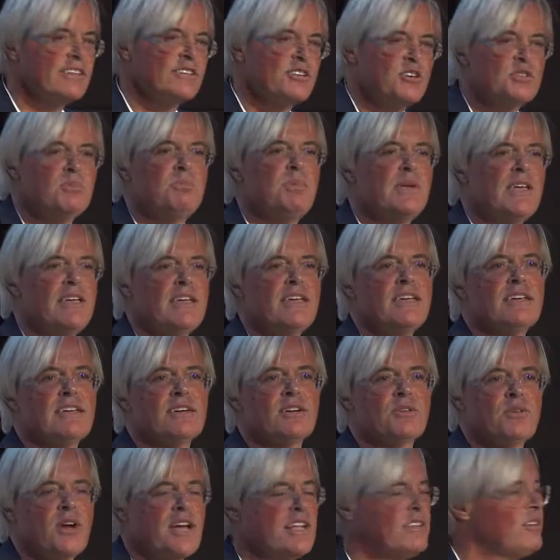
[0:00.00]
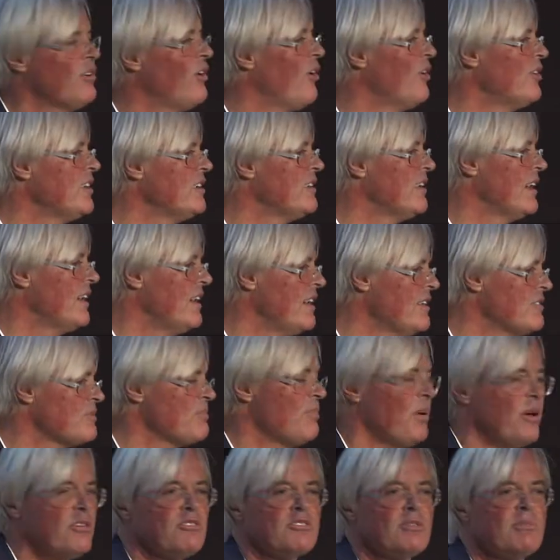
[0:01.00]
could be great holidays,
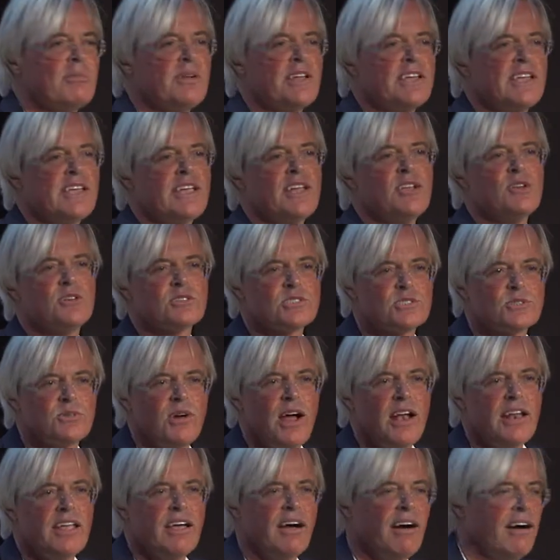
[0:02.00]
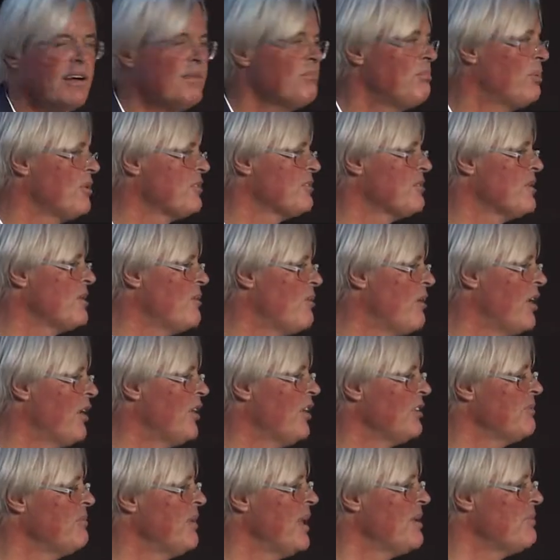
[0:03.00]
possibly in Australia, and possibly why
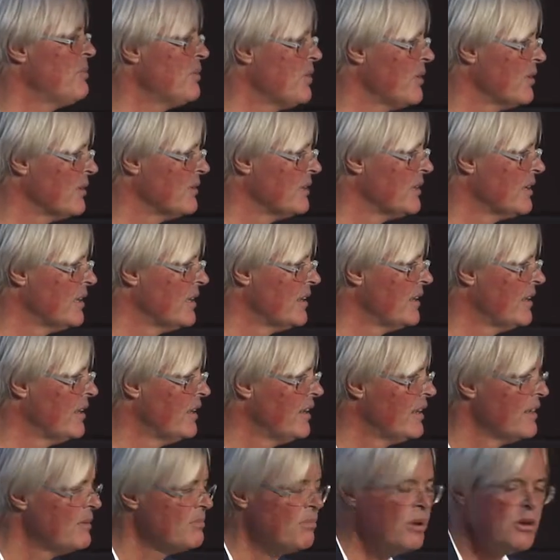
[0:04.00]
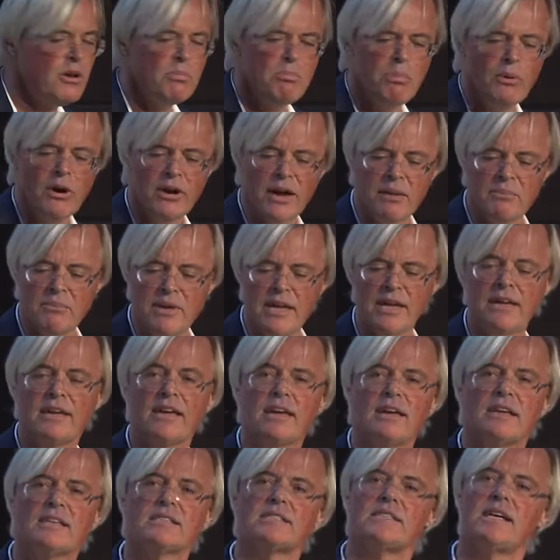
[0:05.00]
not Melbourne. But the point I'm
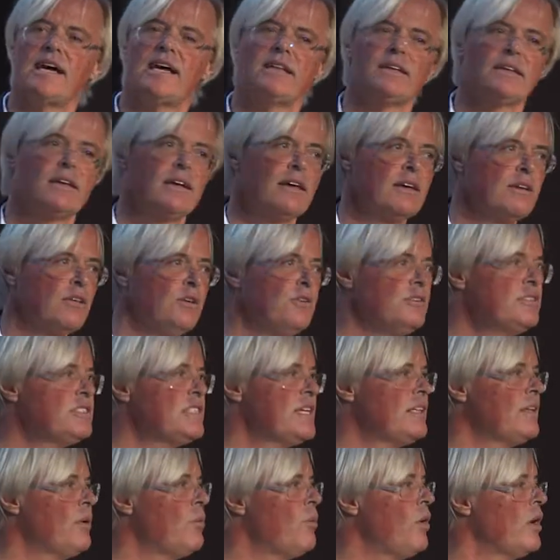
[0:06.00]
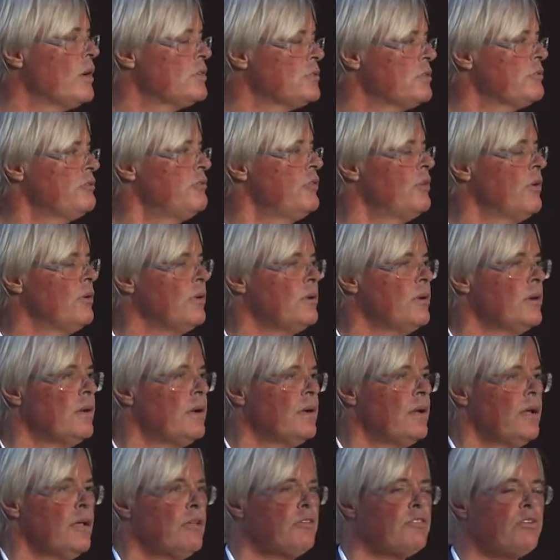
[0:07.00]
making is that you see the waterfall.
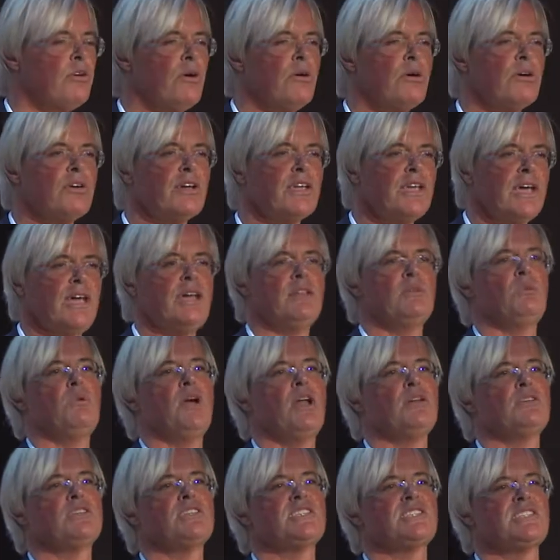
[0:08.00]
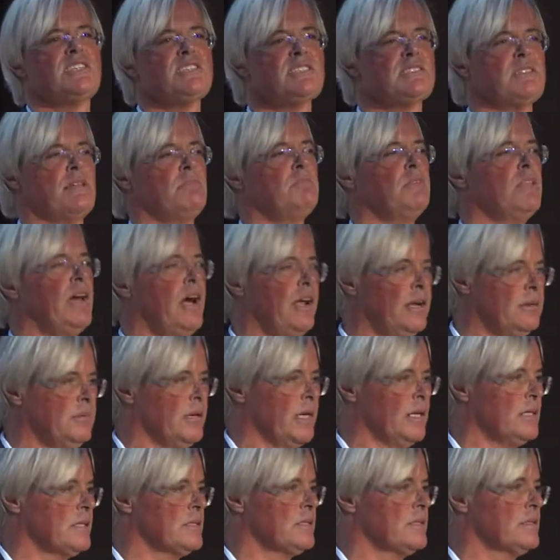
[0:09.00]
So again, we're in a system
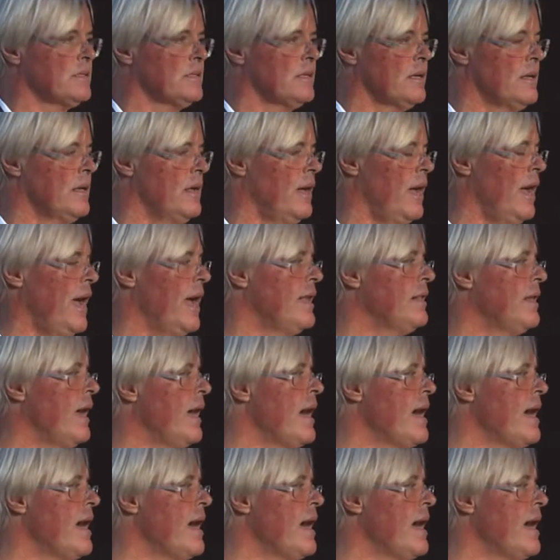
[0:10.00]
dynamics, and